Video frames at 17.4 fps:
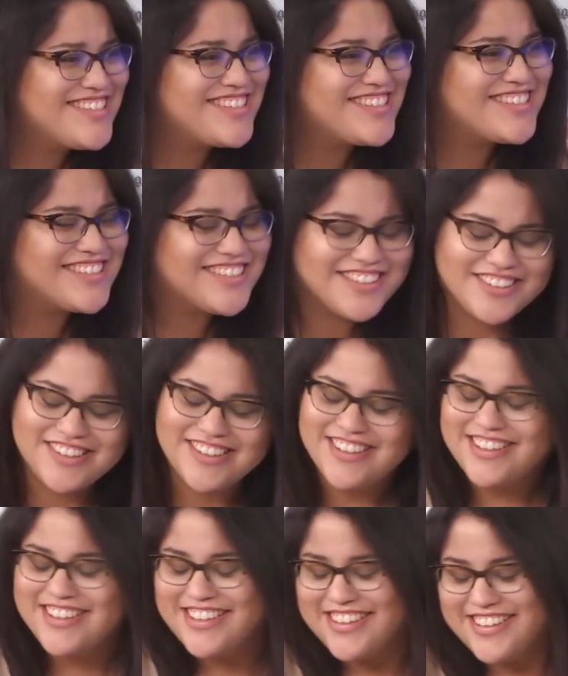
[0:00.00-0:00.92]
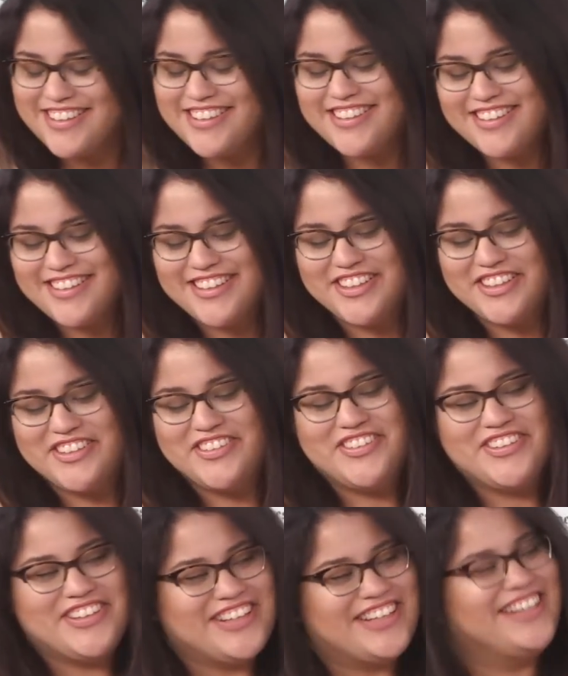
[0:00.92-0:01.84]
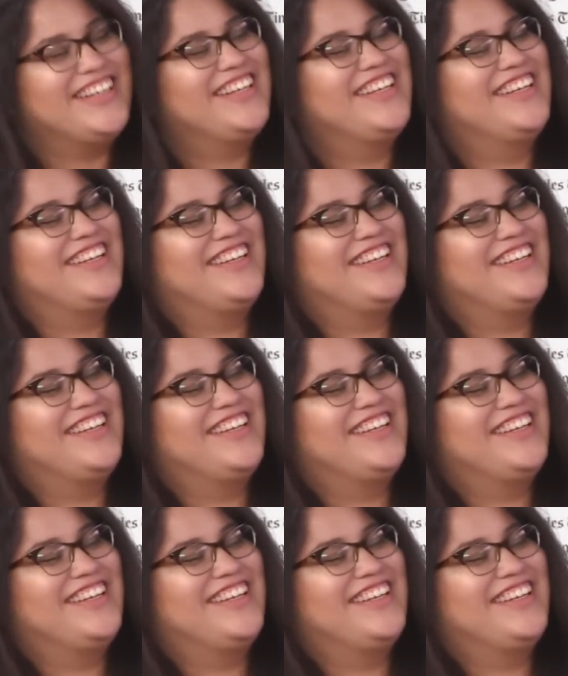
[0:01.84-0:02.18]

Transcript: I'm not gonna say anything, but I really don't know.